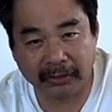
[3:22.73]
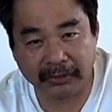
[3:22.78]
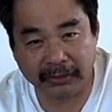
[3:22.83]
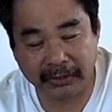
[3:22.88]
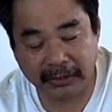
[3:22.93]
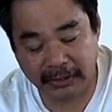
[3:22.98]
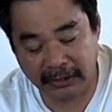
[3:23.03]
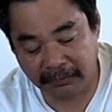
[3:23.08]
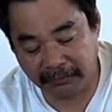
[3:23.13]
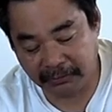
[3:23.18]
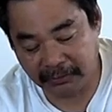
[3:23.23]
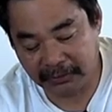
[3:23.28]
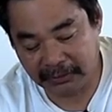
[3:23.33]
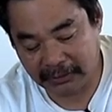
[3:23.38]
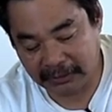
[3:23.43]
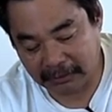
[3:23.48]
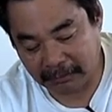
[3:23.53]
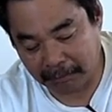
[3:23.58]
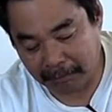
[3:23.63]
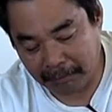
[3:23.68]
So the difference
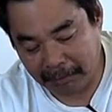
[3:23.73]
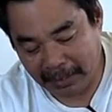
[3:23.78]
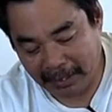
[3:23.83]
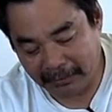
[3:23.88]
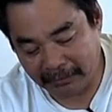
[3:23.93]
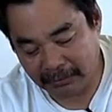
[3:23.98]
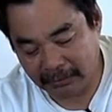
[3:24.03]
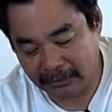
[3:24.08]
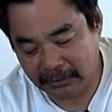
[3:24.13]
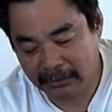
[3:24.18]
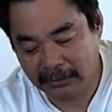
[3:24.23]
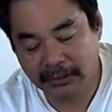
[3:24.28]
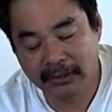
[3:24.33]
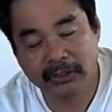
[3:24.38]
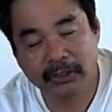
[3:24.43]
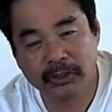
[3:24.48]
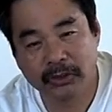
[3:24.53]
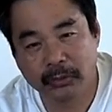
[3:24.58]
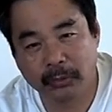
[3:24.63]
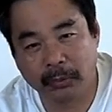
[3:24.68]
is about
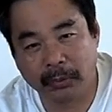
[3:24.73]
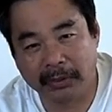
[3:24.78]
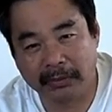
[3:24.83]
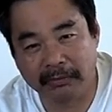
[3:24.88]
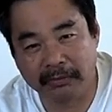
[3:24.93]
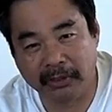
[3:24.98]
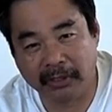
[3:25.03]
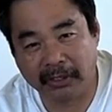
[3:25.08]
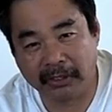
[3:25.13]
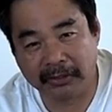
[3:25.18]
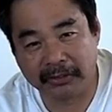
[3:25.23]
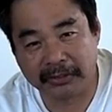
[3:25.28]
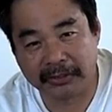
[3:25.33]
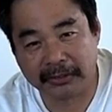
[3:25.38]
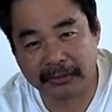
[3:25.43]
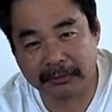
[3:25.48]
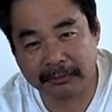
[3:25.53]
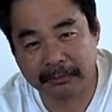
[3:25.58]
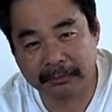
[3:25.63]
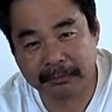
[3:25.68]
$12.
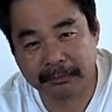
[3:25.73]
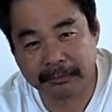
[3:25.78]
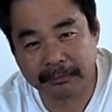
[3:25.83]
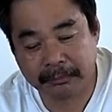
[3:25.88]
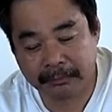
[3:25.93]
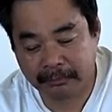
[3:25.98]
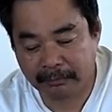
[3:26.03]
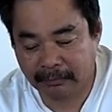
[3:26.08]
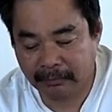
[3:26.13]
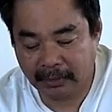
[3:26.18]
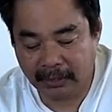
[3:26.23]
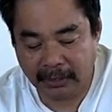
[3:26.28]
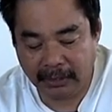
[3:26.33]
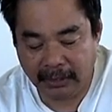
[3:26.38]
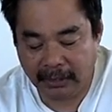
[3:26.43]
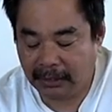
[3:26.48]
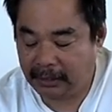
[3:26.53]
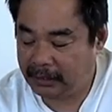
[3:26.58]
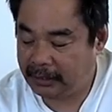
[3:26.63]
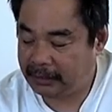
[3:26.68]

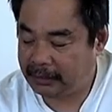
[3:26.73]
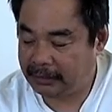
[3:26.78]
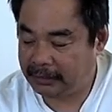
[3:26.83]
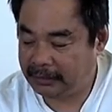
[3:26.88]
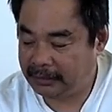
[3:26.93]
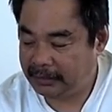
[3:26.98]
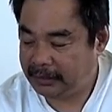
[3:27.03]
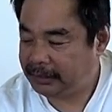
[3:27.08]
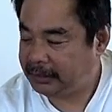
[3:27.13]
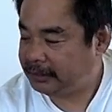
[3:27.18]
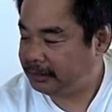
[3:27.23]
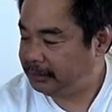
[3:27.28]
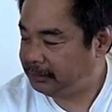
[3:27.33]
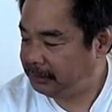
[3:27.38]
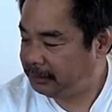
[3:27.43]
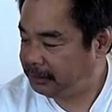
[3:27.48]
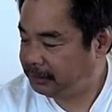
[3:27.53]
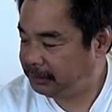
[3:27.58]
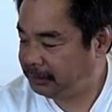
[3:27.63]
The lid